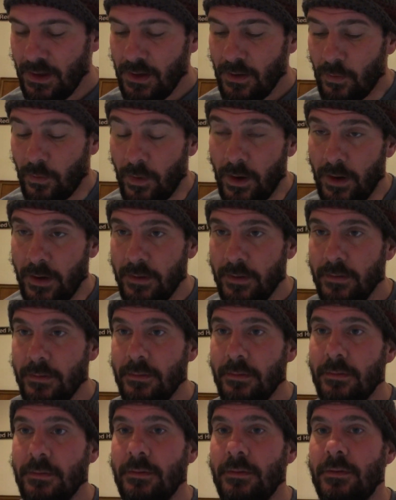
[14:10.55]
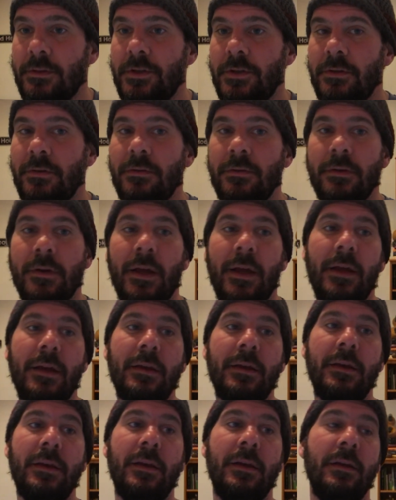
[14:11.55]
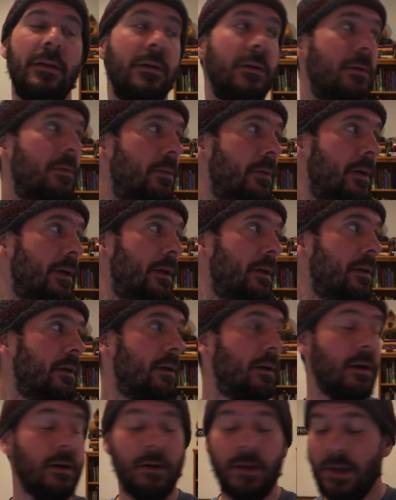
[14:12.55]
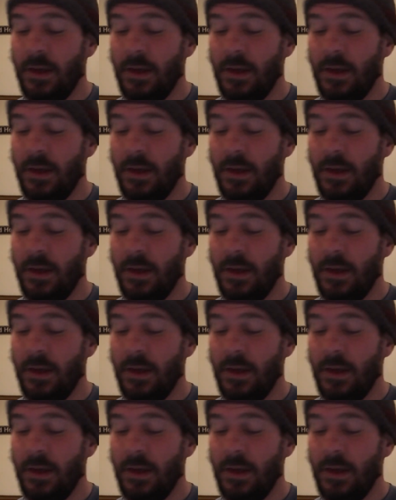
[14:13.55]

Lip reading: 1, 2, and here we go.